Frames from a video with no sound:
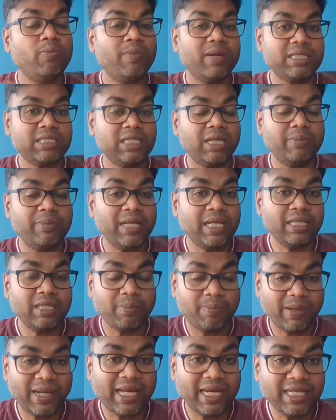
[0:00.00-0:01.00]
must have done the
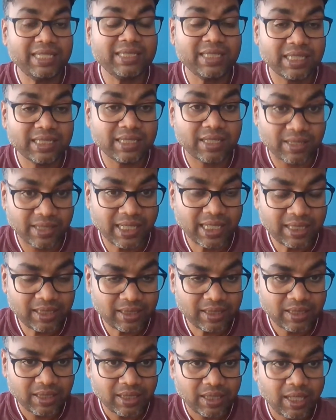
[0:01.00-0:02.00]
planning session, right?
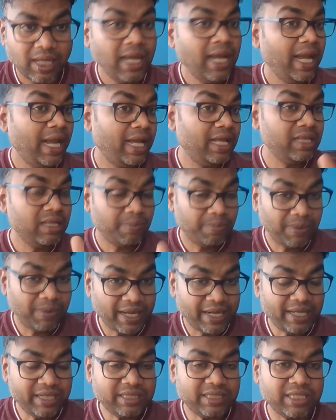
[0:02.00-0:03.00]
In the
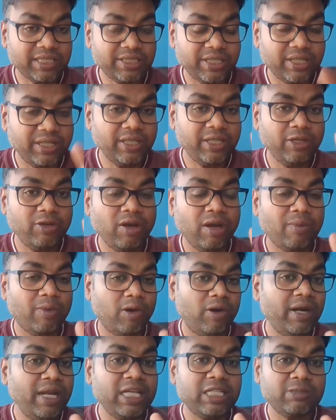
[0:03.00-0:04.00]
planning session, you have
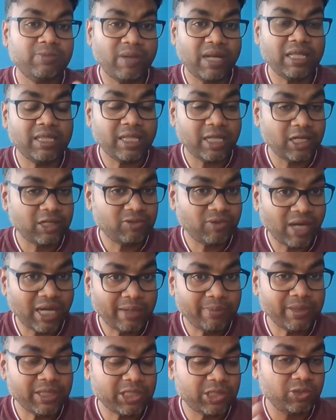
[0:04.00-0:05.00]
already explained the
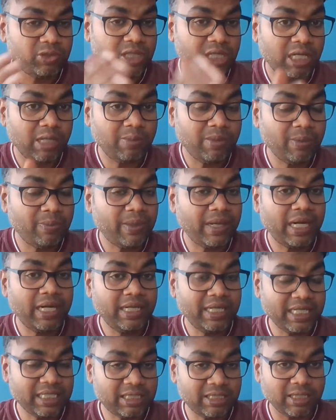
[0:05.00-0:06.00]
requirements to the developer and
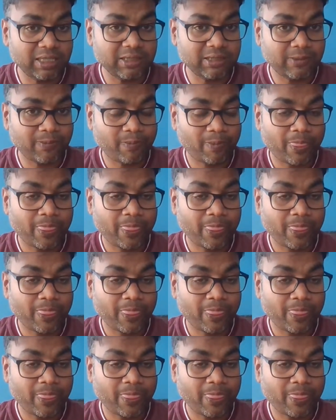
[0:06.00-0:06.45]
testers.